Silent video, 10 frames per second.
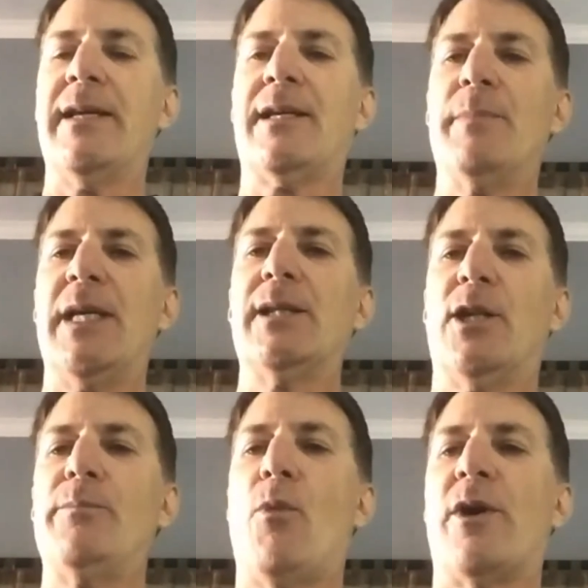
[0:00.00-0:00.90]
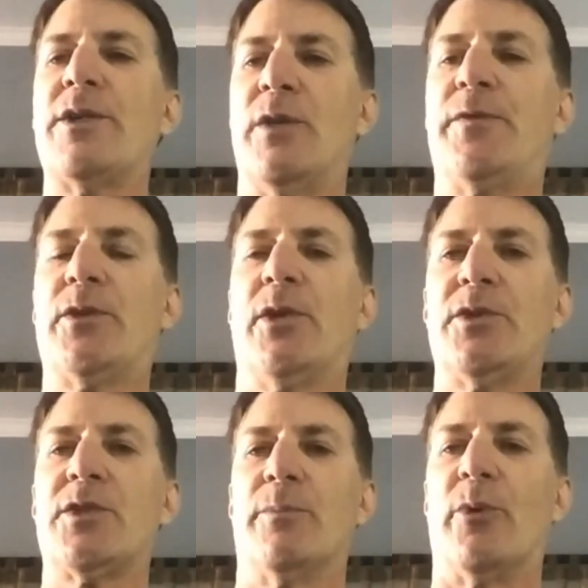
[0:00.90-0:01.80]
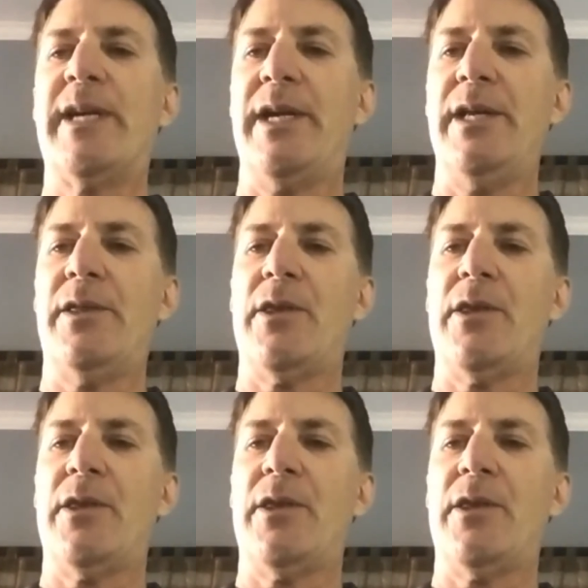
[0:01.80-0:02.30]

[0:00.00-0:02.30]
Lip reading: it can be a little more difficult to breathe.